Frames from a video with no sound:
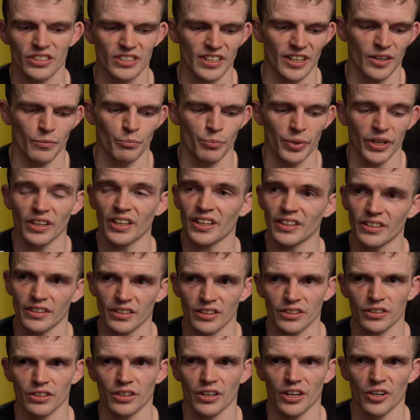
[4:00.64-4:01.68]
It's like built
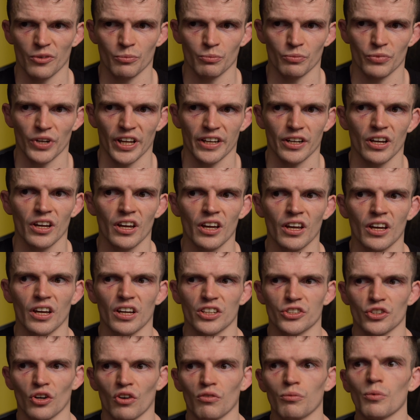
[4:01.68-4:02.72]
into um, like
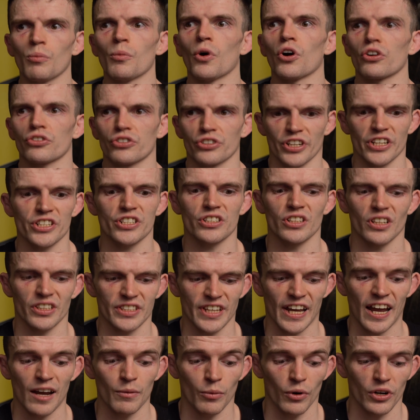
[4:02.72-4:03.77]
sort of a more traditional
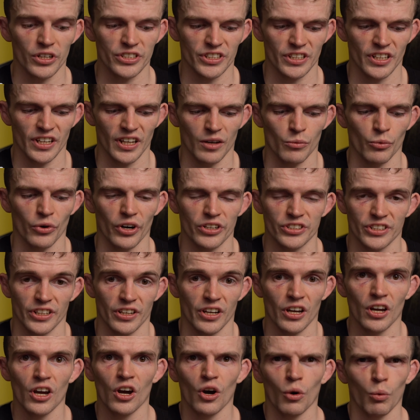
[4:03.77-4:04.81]
Thai boxing game where it's
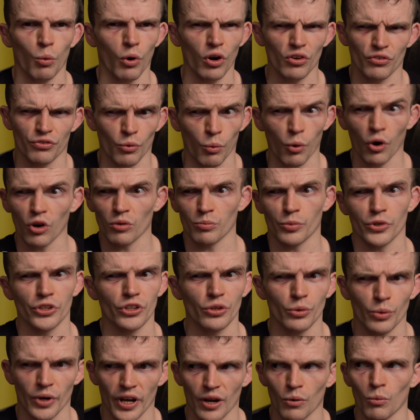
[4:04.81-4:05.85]
like one for one, but
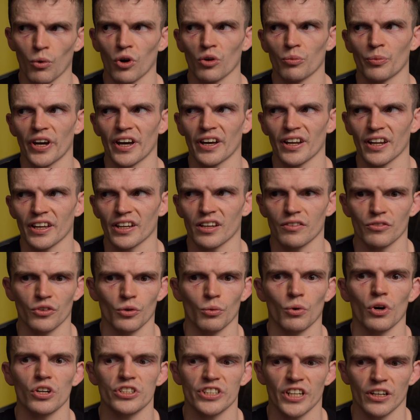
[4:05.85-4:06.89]
you get one better. Like if you
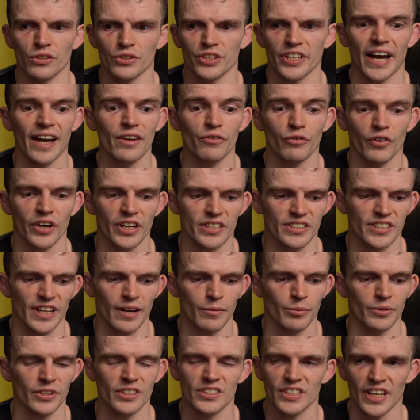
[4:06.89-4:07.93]
watch how Thai fights
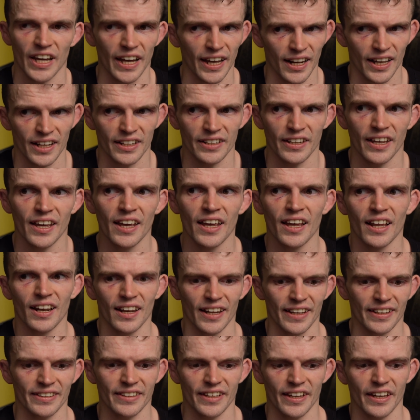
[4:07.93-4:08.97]
happen in Thailand,
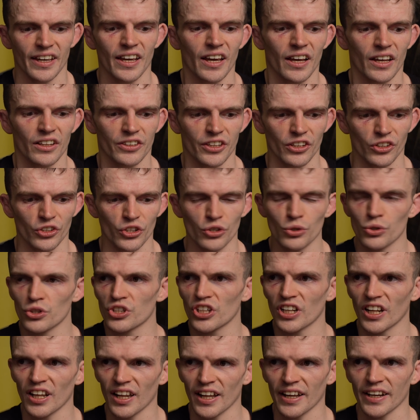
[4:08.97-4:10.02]
like they they'll
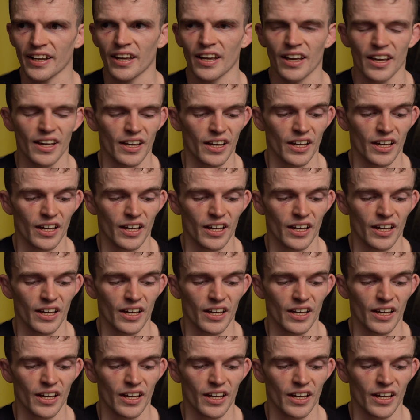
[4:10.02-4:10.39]
usually like